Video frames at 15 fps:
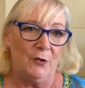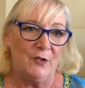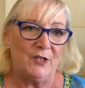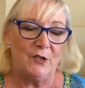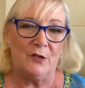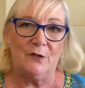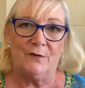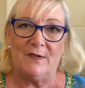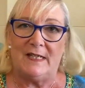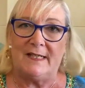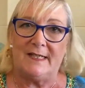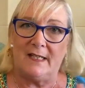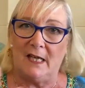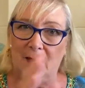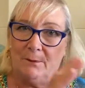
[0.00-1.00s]
sort of
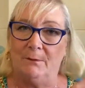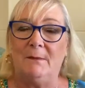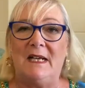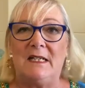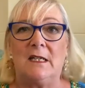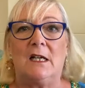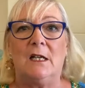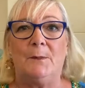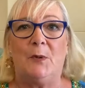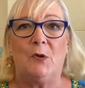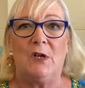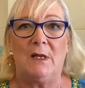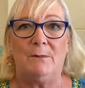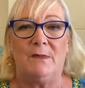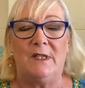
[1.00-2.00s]
skip medical
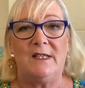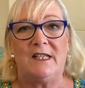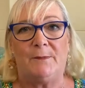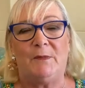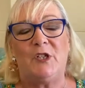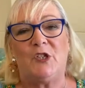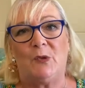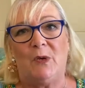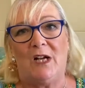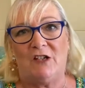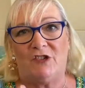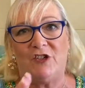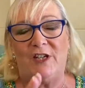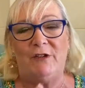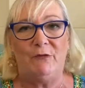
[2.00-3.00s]
appointments, but to
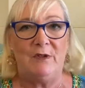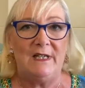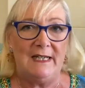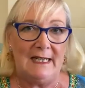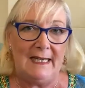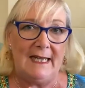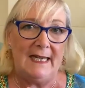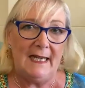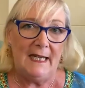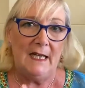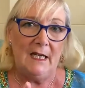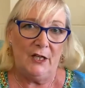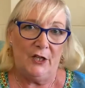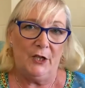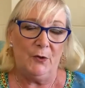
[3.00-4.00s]
actually really,
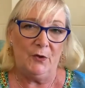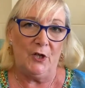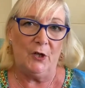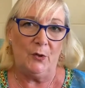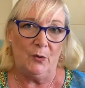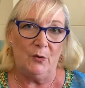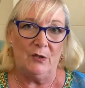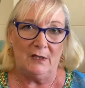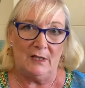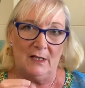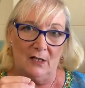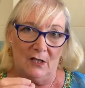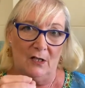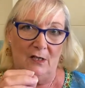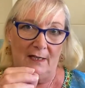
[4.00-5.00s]

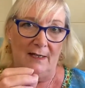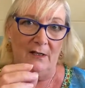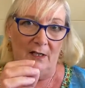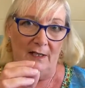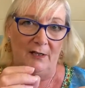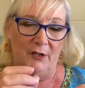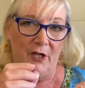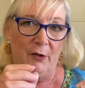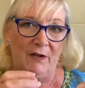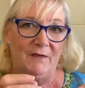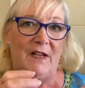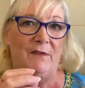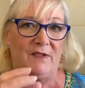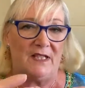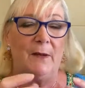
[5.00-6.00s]

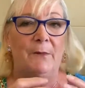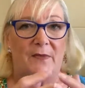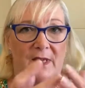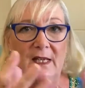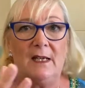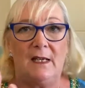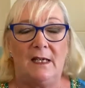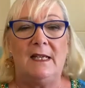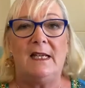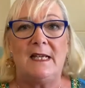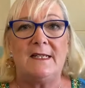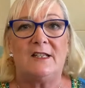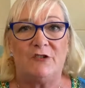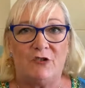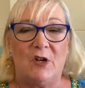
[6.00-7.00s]
if something
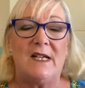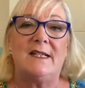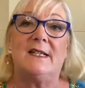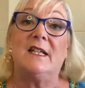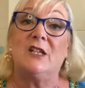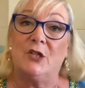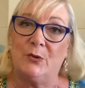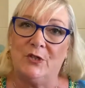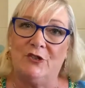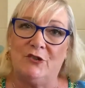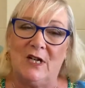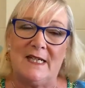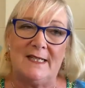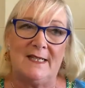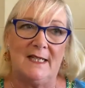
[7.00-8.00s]
needs addressing, to
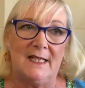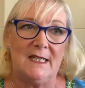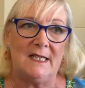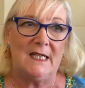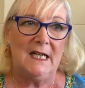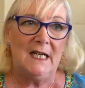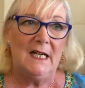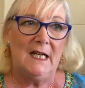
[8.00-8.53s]
address it.